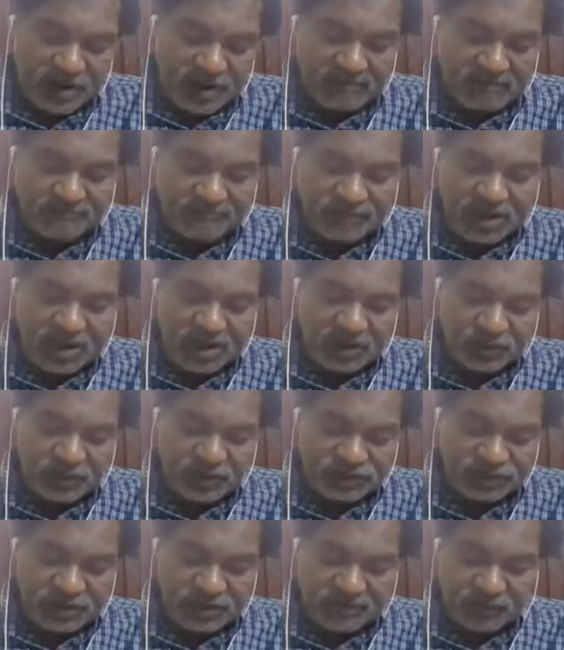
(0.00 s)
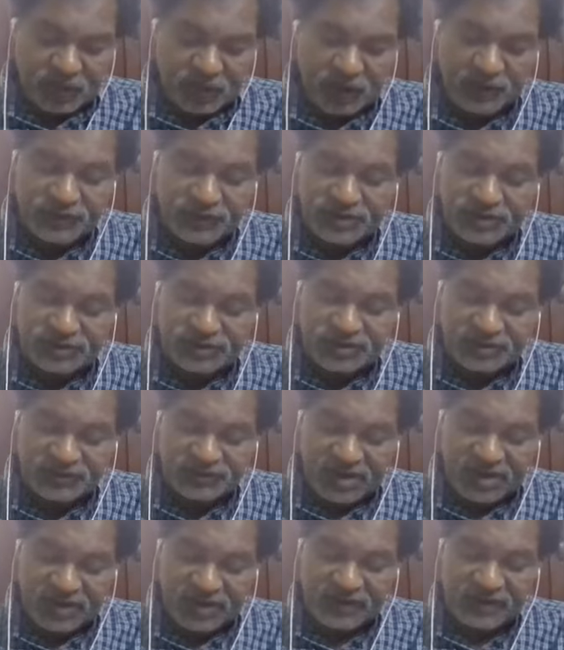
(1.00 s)
comply with the provisions
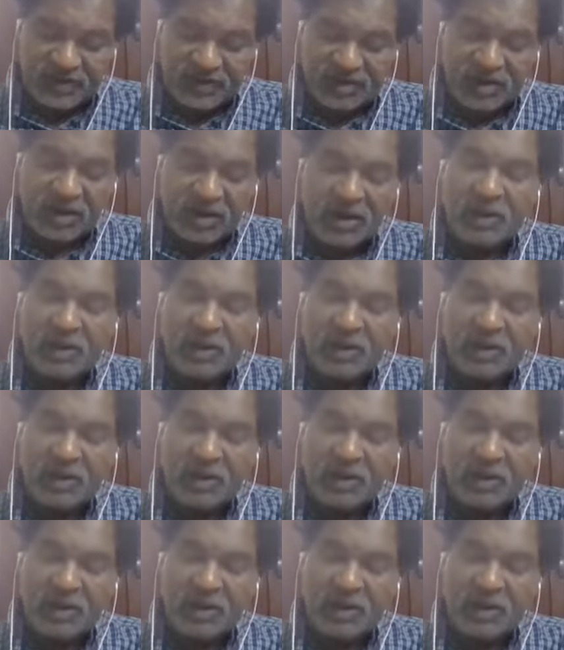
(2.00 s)
of section